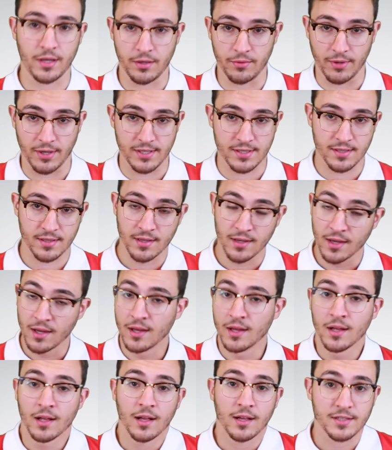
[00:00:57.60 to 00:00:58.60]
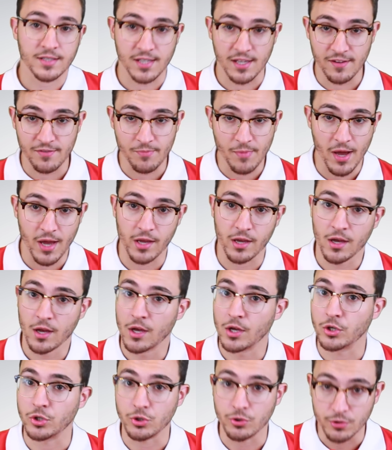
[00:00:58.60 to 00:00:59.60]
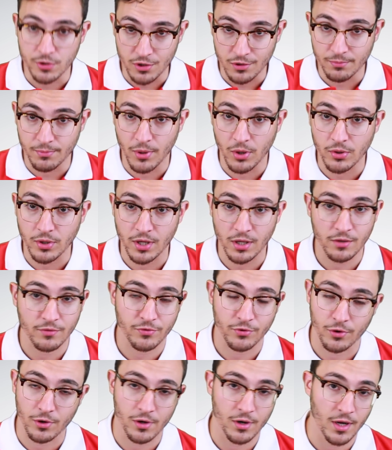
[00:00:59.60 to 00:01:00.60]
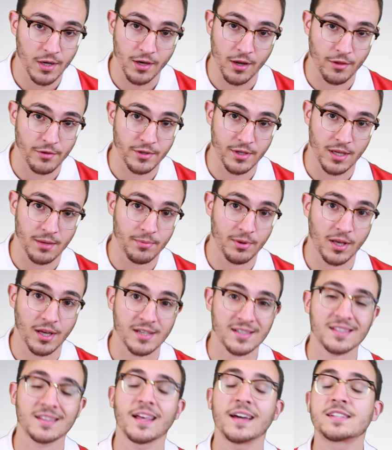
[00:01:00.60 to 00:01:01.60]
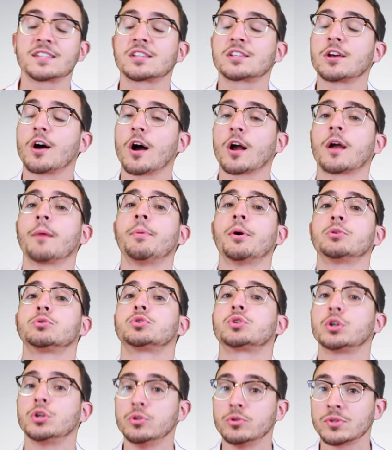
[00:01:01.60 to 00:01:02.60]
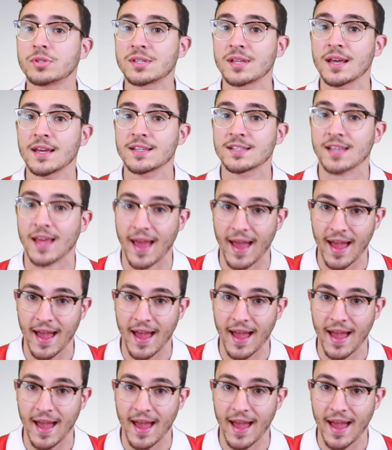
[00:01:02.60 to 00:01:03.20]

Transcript: Anyways, I'll save my YouTube moaning for another day, because let's talk about Tuesday's